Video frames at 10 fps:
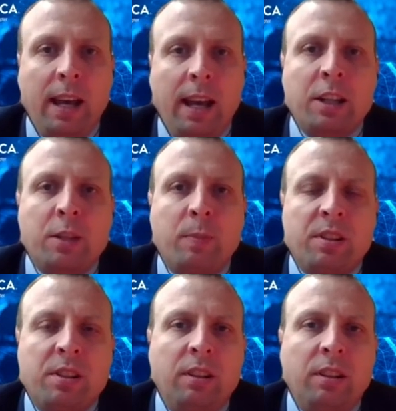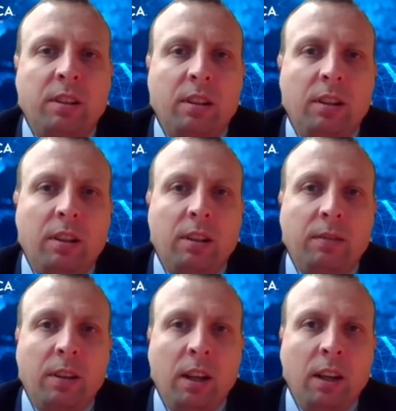experts in
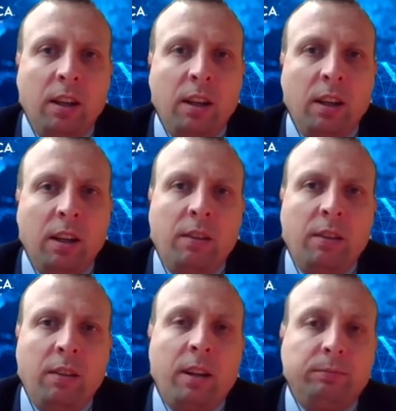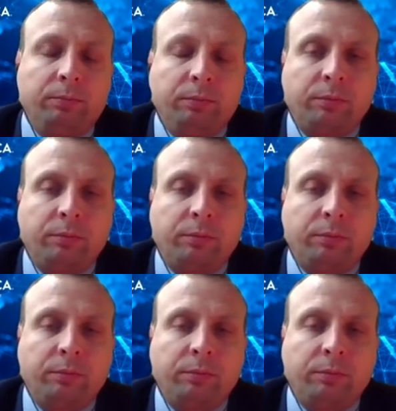the